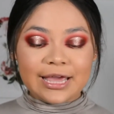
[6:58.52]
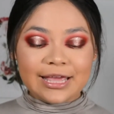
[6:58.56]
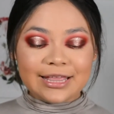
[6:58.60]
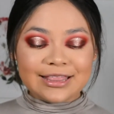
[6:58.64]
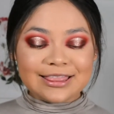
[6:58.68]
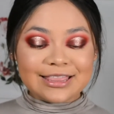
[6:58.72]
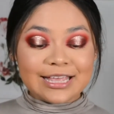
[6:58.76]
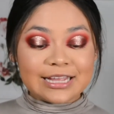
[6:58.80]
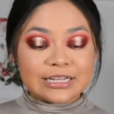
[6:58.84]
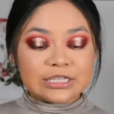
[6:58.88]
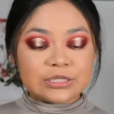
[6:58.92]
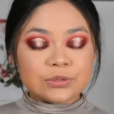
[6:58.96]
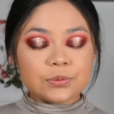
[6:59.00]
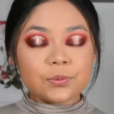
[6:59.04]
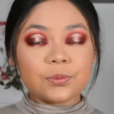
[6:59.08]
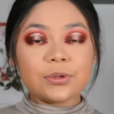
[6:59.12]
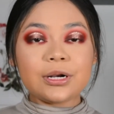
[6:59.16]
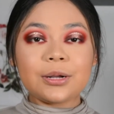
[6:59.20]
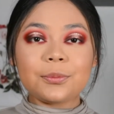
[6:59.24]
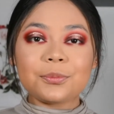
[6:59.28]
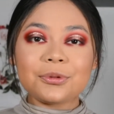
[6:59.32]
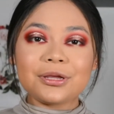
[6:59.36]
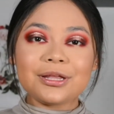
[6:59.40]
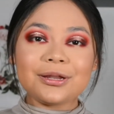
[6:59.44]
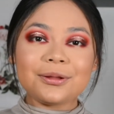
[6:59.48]
And that's
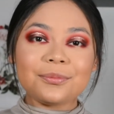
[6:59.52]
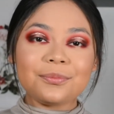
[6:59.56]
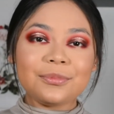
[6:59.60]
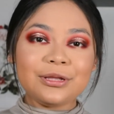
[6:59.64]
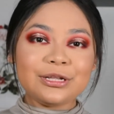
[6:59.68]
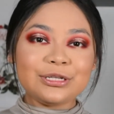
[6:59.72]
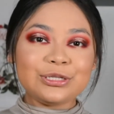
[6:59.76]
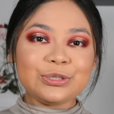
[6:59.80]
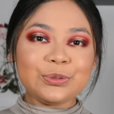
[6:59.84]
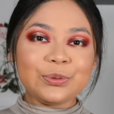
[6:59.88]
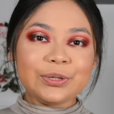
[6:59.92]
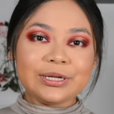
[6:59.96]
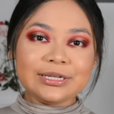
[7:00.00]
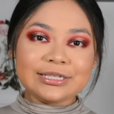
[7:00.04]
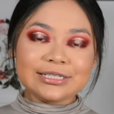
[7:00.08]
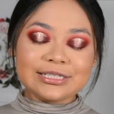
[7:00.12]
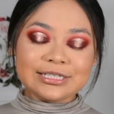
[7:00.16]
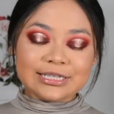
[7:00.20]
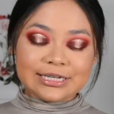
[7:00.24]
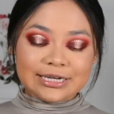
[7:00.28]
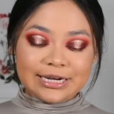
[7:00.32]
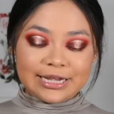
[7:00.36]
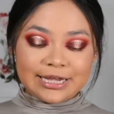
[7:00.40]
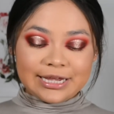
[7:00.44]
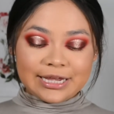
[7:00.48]
what I'm gonna be
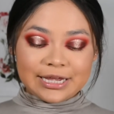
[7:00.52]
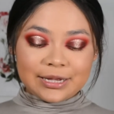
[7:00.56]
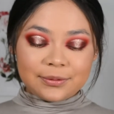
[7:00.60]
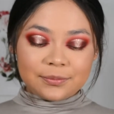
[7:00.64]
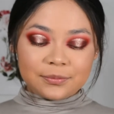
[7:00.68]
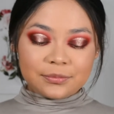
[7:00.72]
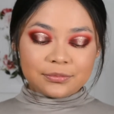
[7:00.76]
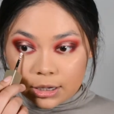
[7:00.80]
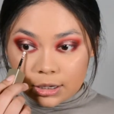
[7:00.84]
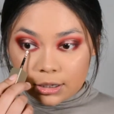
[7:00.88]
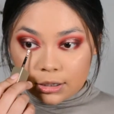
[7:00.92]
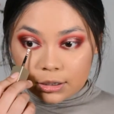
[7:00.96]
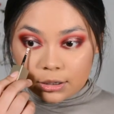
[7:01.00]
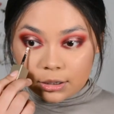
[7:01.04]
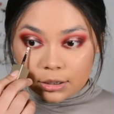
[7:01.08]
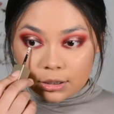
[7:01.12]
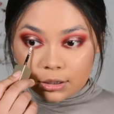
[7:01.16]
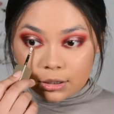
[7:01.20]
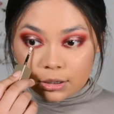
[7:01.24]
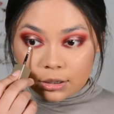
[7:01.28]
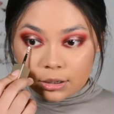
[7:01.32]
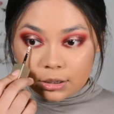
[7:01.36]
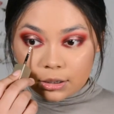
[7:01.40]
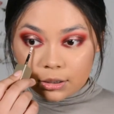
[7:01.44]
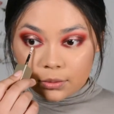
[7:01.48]
doing today. And
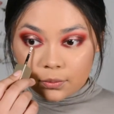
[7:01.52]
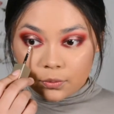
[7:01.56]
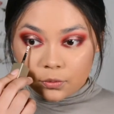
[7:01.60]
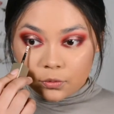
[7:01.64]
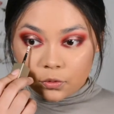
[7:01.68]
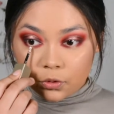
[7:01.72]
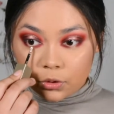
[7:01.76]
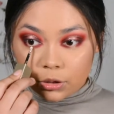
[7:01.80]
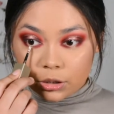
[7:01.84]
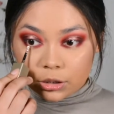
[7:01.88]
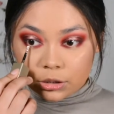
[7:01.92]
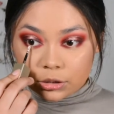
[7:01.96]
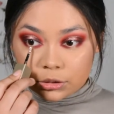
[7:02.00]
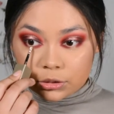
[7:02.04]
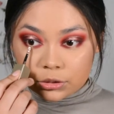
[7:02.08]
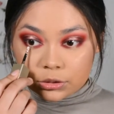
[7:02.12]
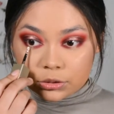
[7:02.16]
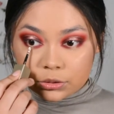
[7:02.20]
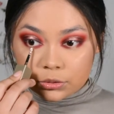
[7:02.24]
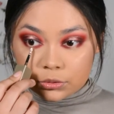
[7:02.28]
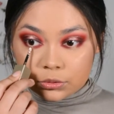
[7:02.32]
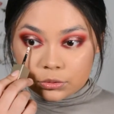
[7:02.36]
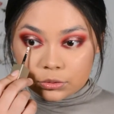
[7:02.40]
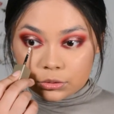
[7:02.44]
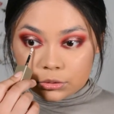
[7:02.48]
I'm going
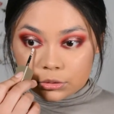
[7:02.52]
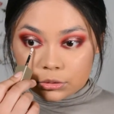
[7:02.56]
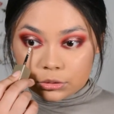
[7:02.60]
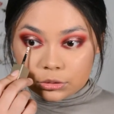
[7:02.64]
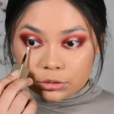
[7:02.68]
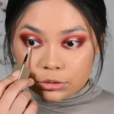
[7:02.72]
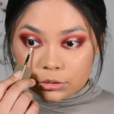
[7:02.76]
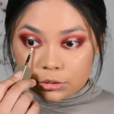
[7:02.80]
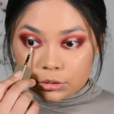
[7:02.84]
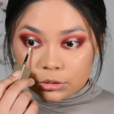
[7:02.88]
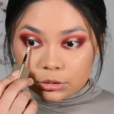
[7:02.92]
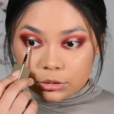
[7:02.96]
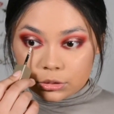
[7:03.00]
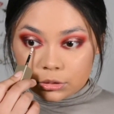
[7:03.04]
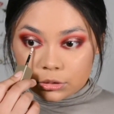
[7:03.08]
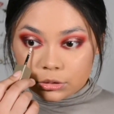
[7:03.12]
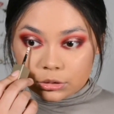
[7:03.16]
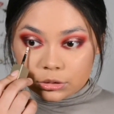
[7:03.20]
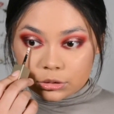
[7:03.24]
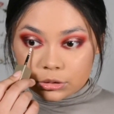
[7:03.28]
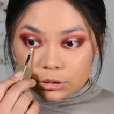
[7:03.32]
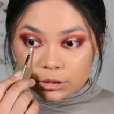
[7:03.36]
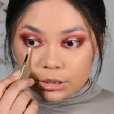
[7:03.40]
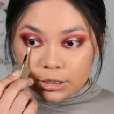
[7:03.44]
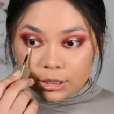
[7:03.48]
to
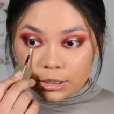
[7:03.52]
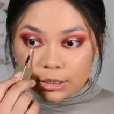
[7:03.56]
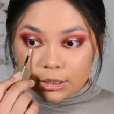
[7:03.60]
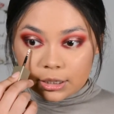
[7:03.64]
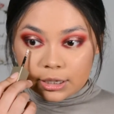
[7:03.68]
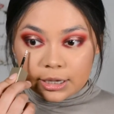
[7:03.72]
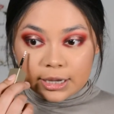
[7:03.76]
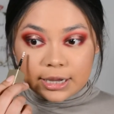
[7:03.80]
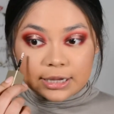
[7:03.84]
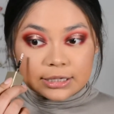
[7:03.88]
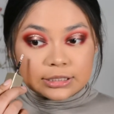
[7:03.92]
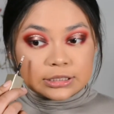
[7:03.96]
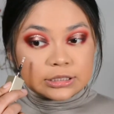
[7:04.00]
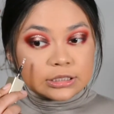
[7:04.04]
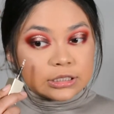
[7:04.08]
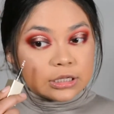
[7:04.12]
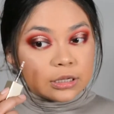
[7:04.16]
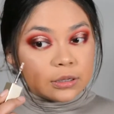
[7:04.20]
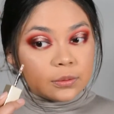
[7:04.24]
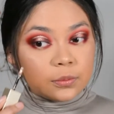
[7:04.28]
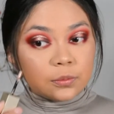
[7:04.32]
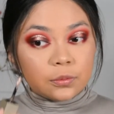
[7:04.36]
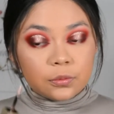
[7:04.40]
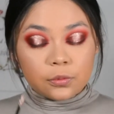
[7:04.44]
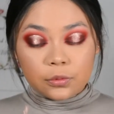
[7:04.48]
add
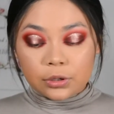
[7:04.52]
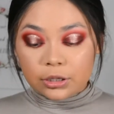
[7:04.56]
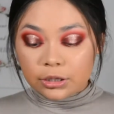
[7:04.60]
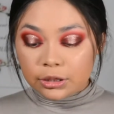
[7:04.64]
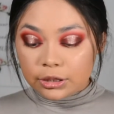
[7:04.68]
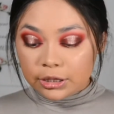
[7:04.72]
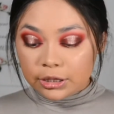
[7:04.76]
some